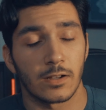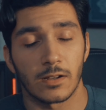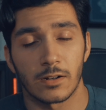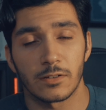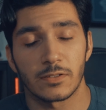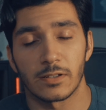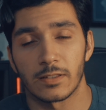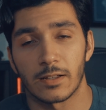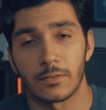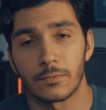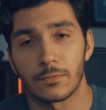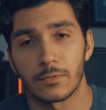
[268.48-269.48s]
honestly, a lot
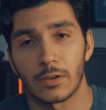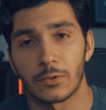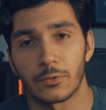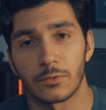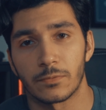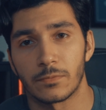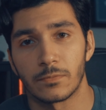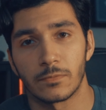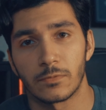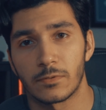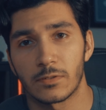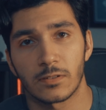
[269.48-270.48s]
of other
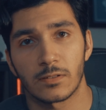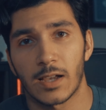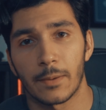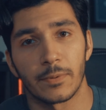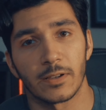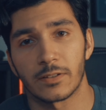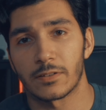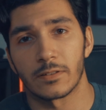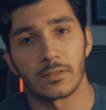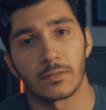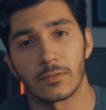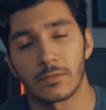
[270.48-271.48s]
topics
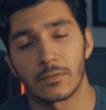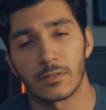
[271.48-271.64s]
and